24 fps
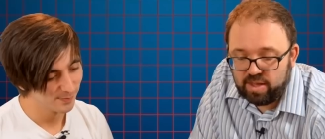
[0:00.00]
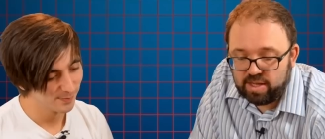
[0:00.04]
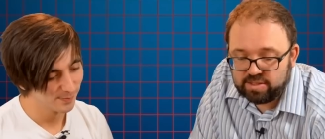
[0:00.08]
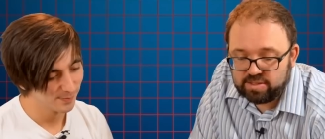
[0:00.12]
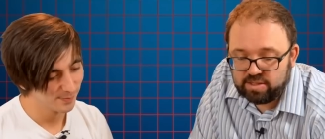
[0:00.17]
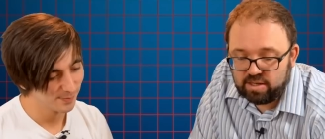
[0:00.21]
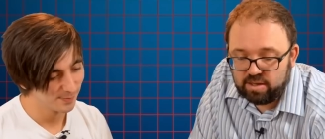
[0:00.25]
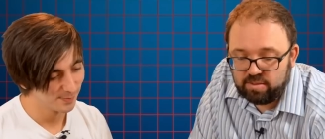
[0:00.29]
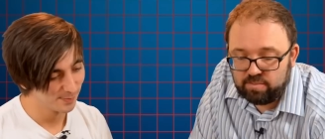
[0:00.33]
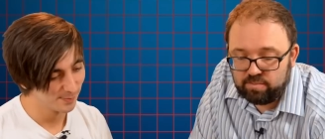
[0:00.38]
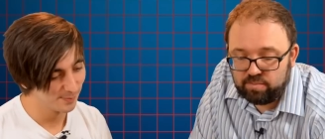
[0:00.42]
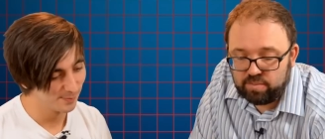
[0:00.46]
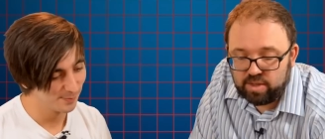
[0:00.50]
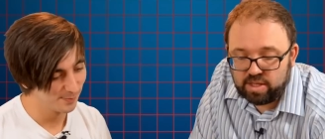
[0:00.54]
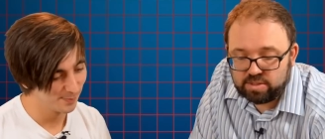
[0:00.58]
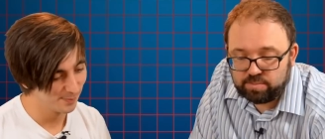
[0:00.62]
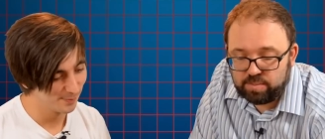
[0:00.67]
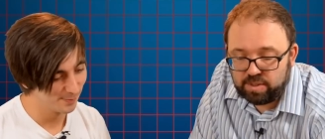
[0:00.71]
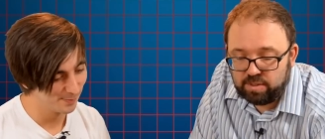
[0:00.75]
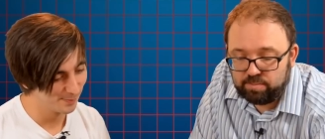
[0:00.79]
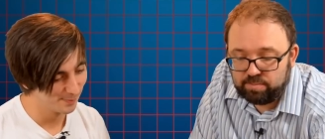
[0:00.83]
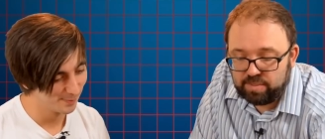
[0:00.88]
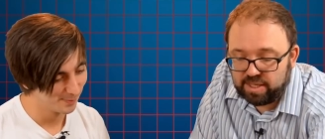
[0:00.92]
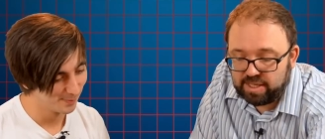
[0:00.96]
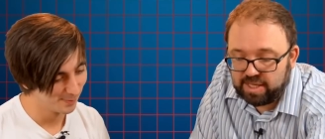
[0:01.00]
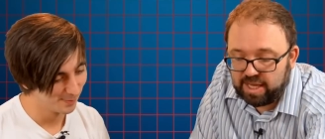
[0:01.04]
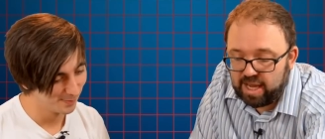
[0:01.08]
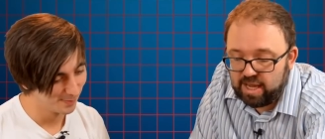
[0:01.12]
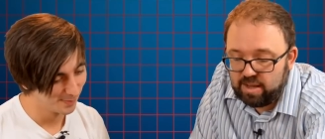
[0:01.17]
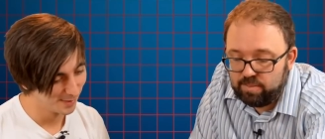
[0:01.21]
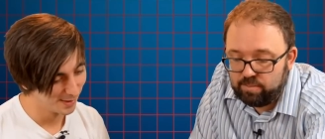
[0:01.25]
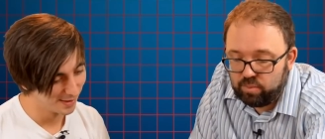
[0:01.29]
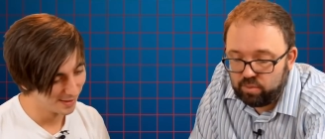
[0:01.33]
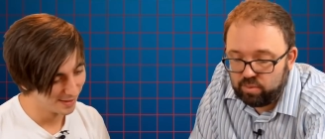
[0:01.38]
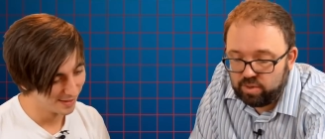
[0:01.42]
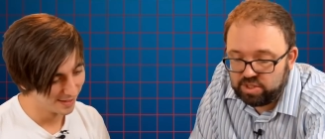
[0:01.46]
Speaker 1: there's um there's been a big Game
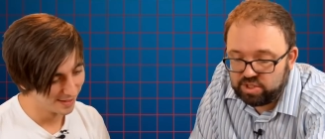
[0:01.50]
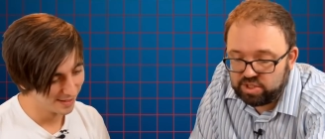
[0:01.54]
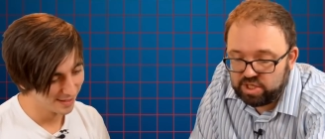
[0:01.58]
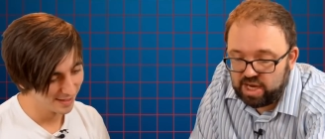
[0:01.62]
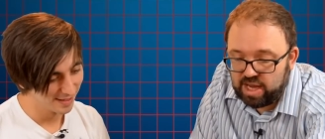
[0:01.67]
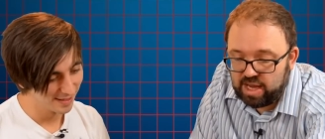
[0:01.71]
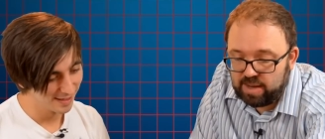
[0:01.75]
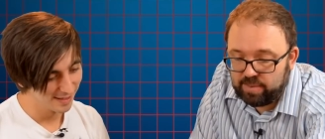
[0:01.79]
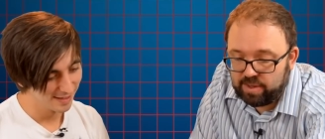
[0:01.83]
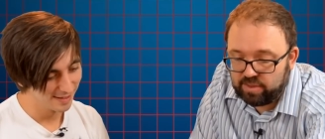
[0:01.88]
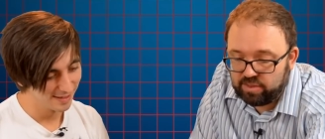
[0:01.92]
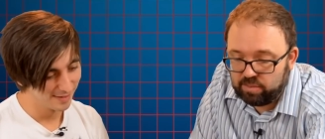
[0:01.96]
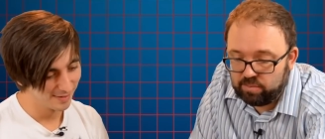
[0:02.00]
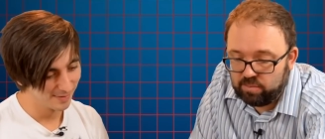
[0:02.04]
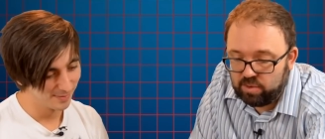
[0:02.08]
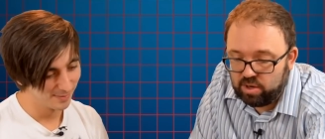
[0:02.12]
Boy Jam at the